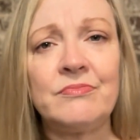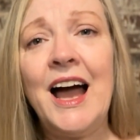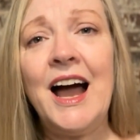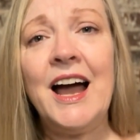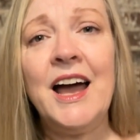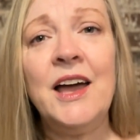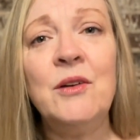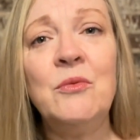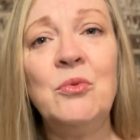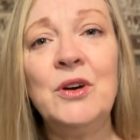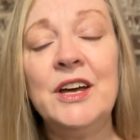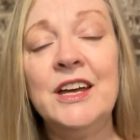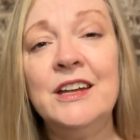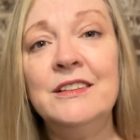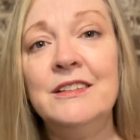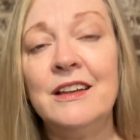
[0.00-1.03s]
I
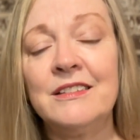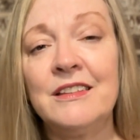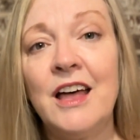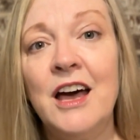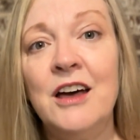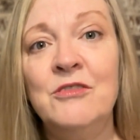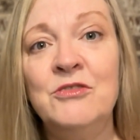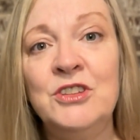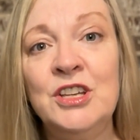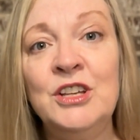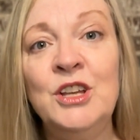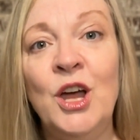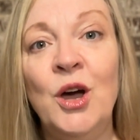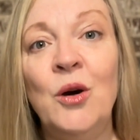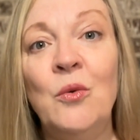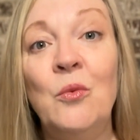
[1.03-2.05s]
would love to
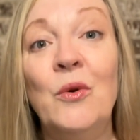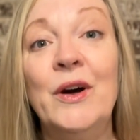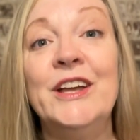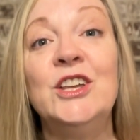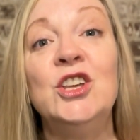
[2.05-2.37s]
know what